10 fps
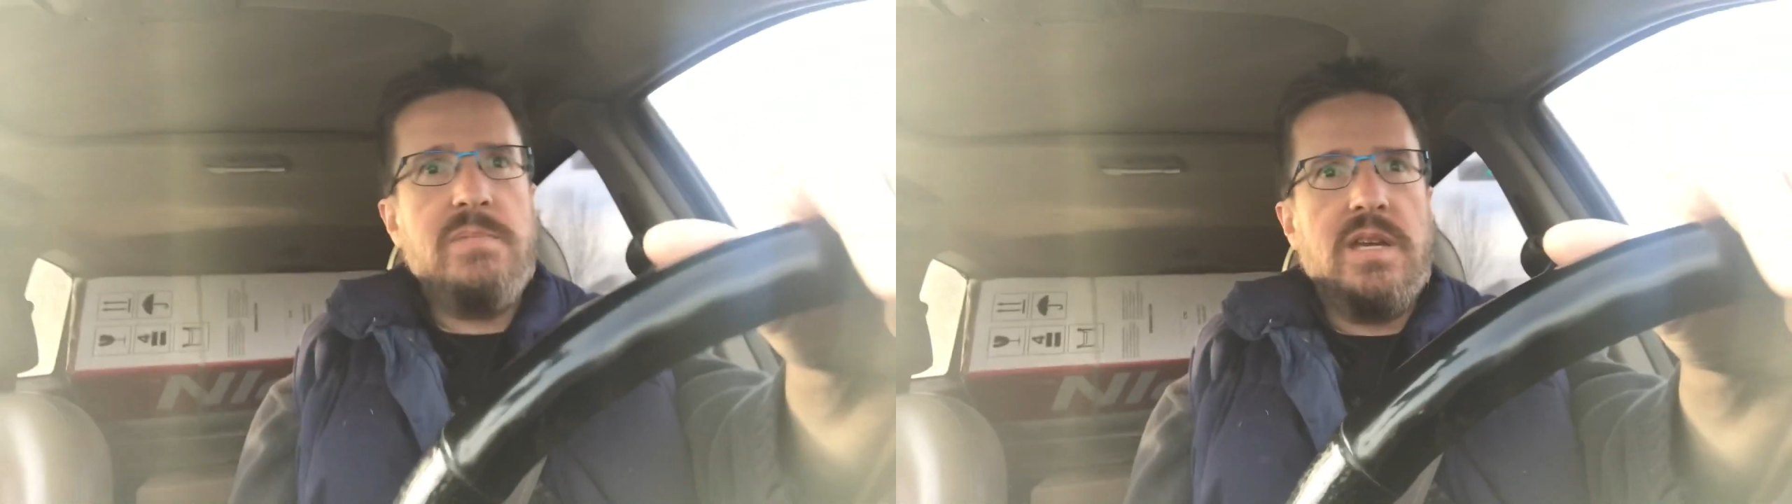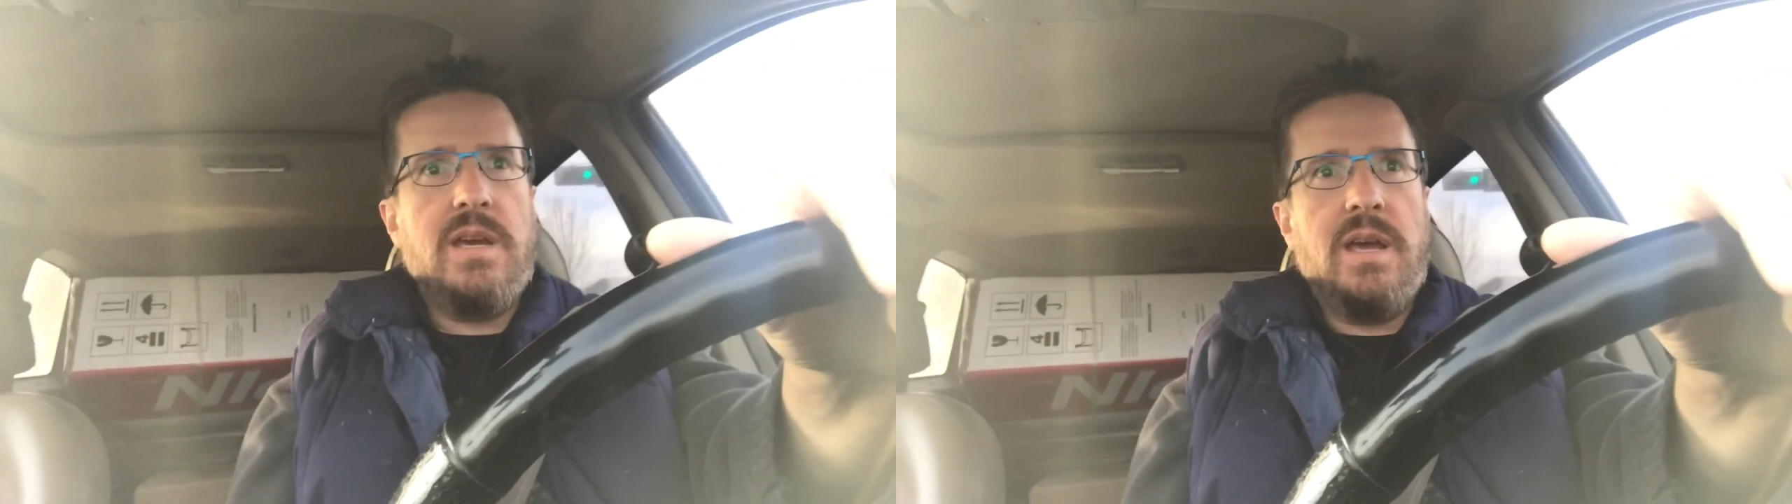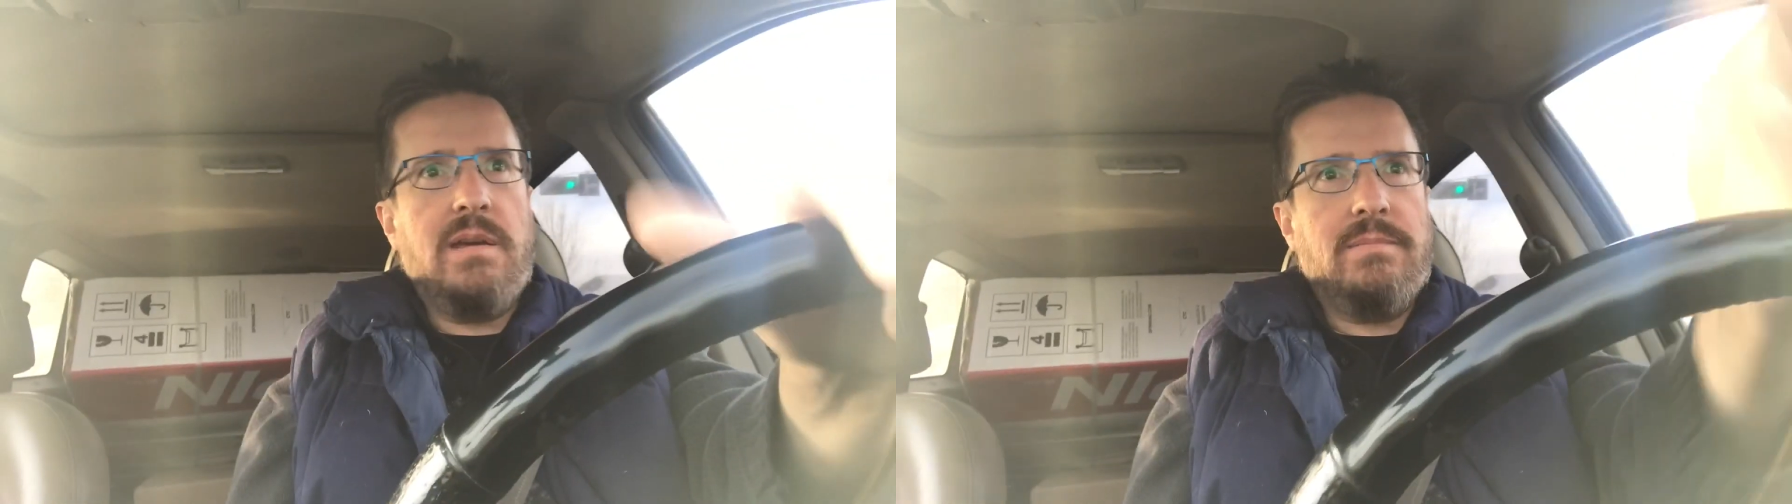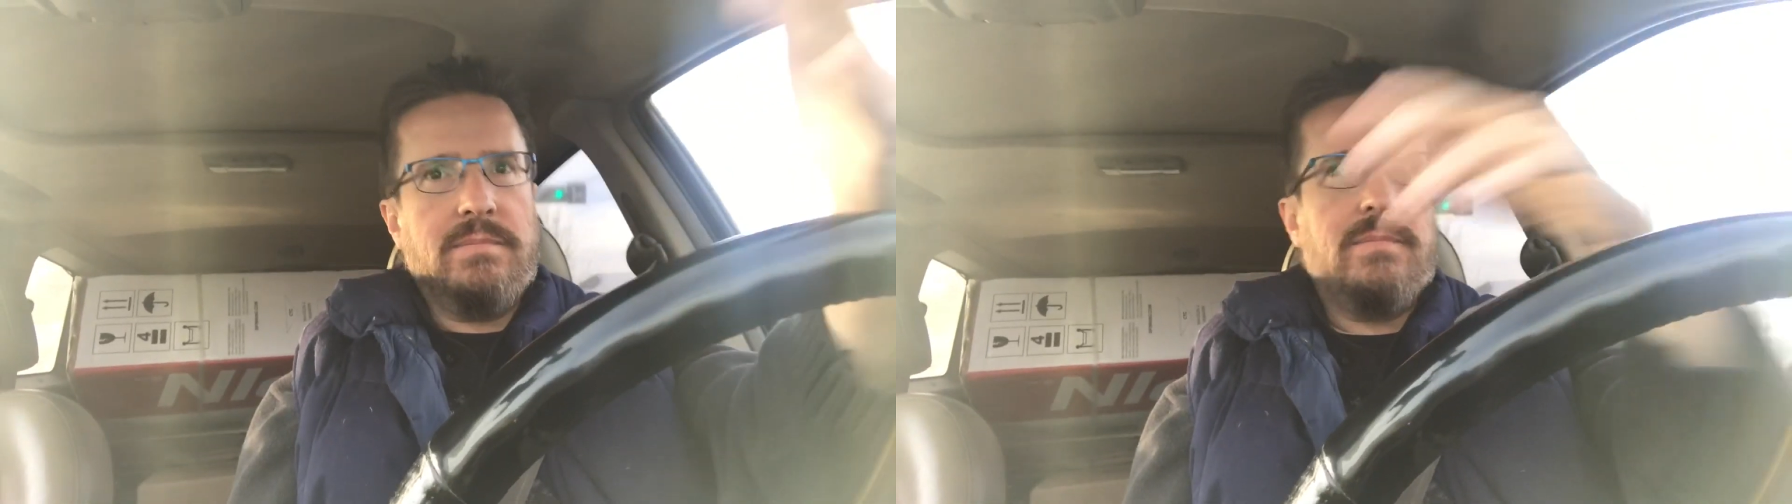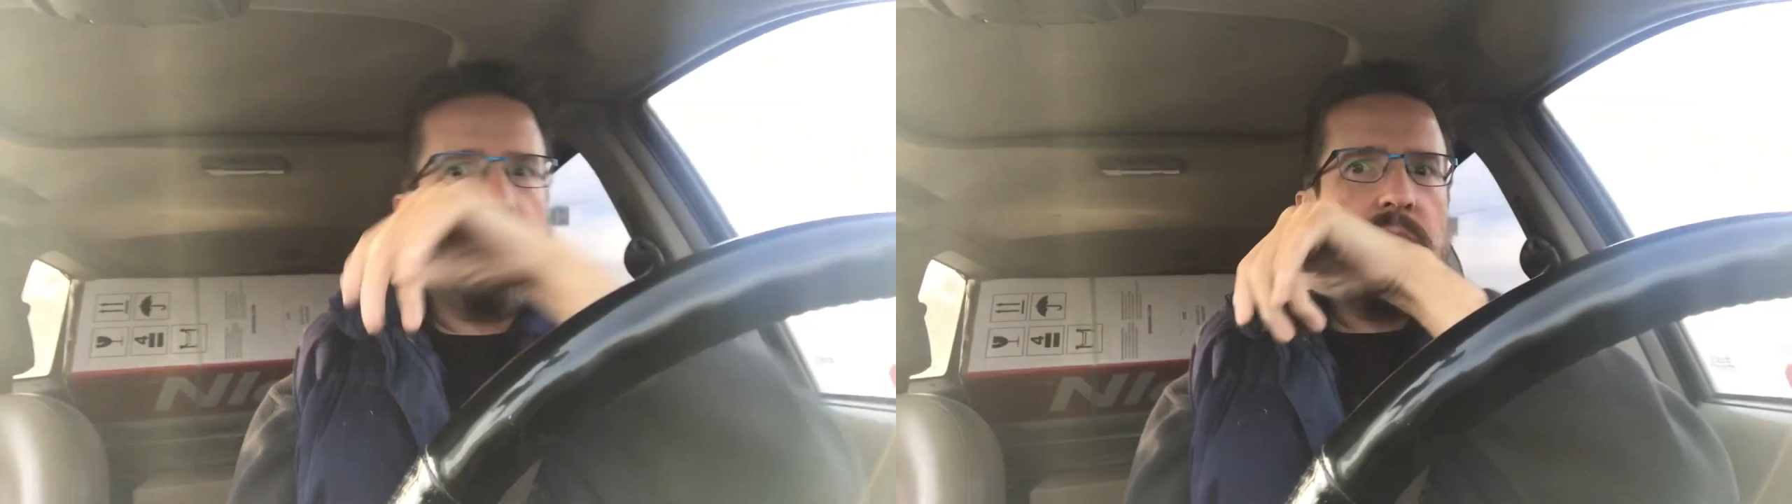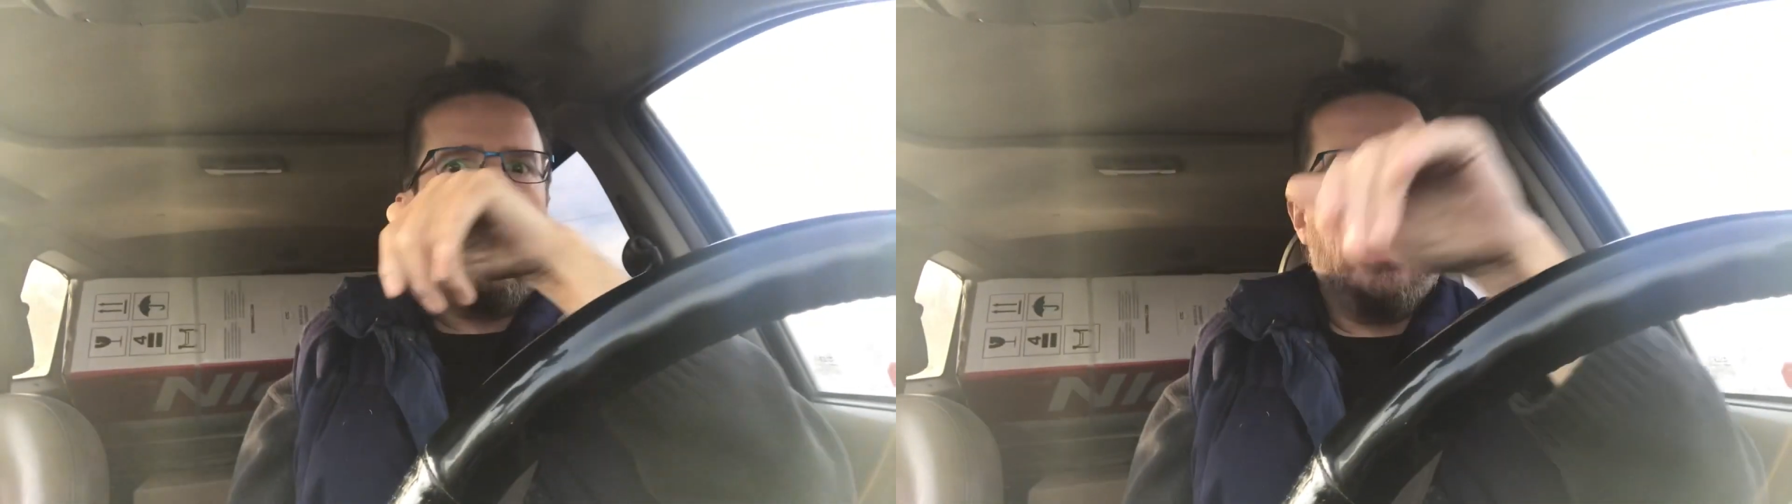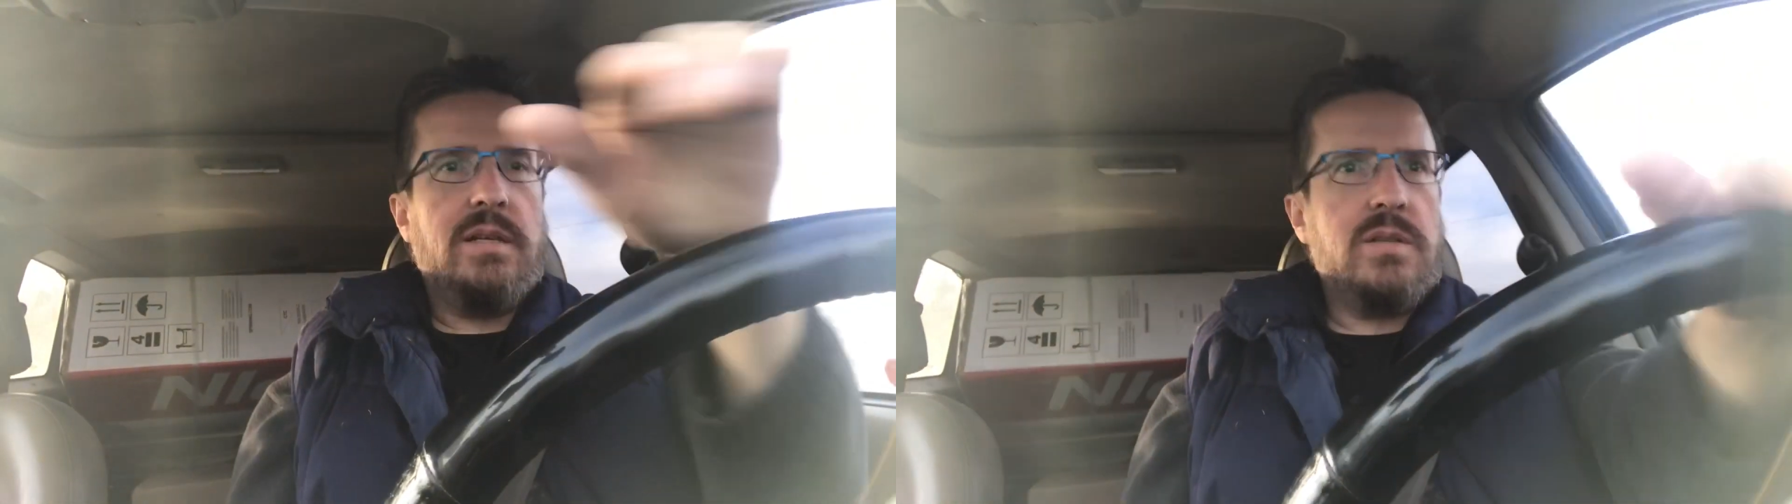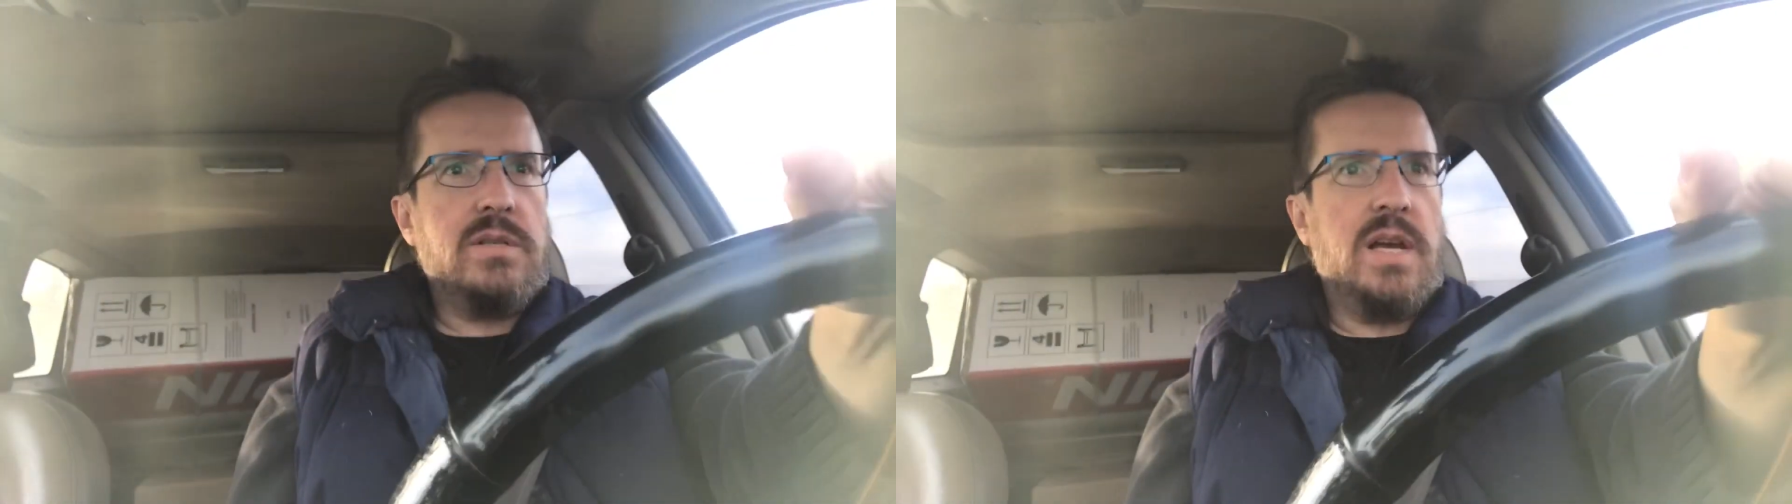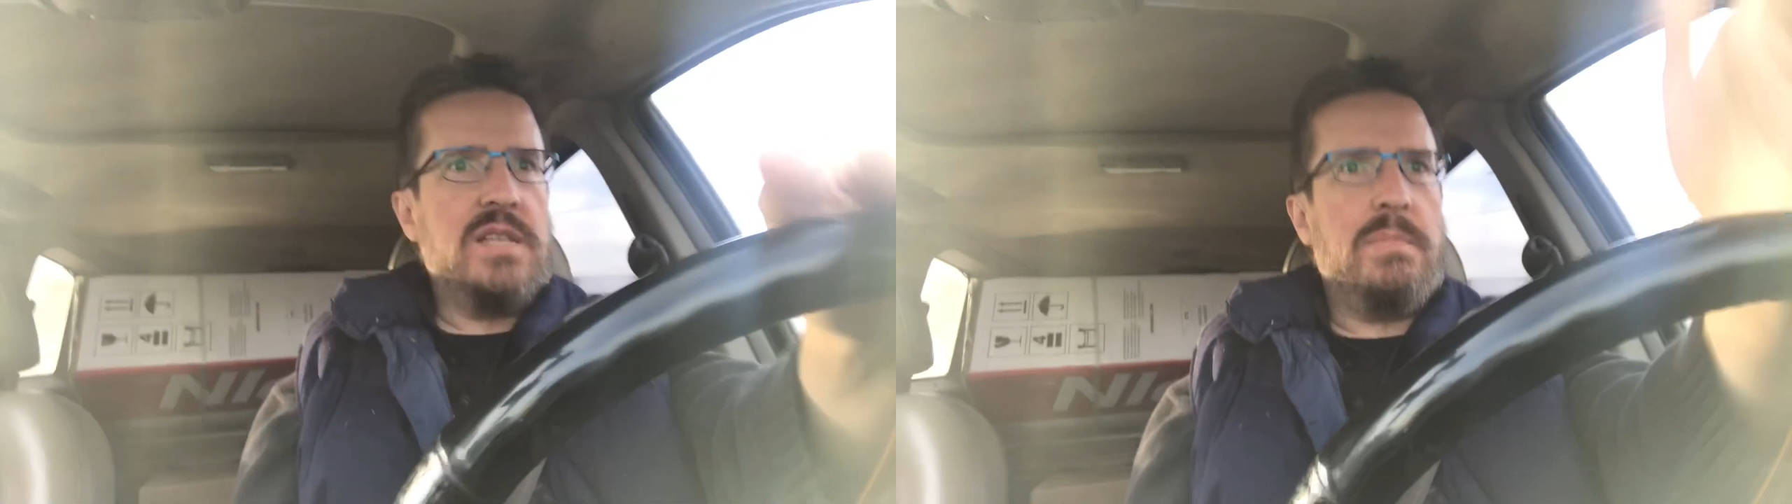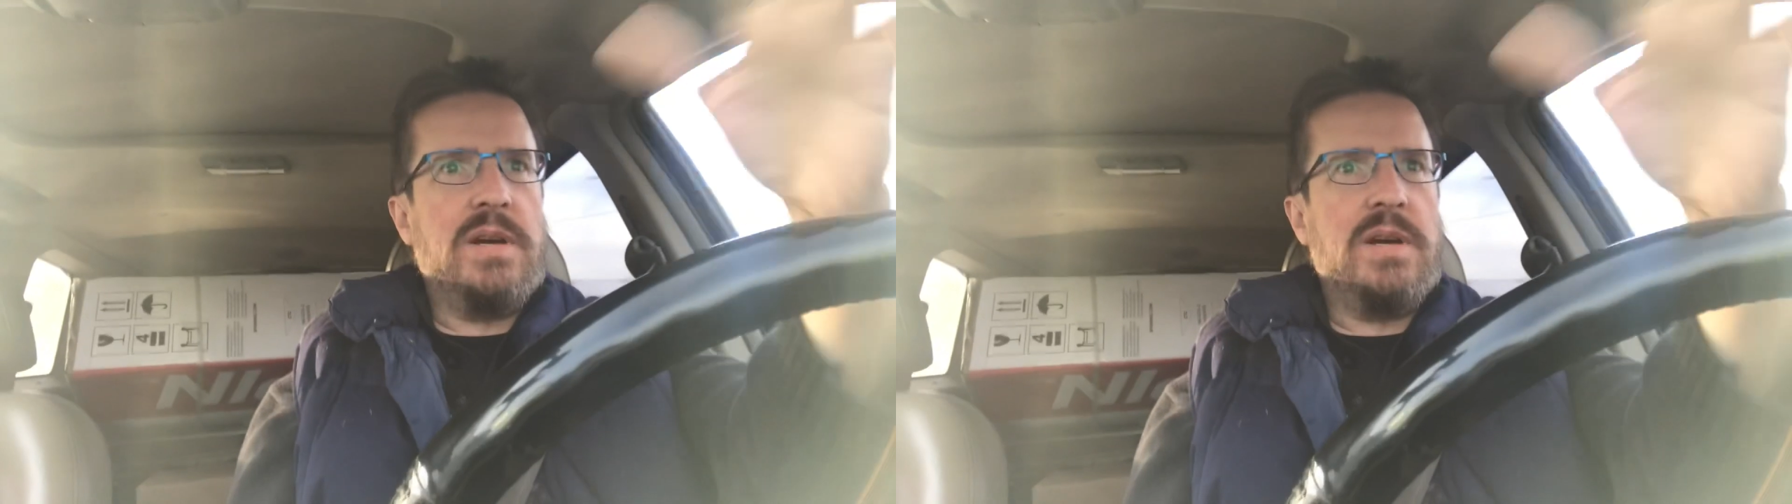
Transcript: to be a exercise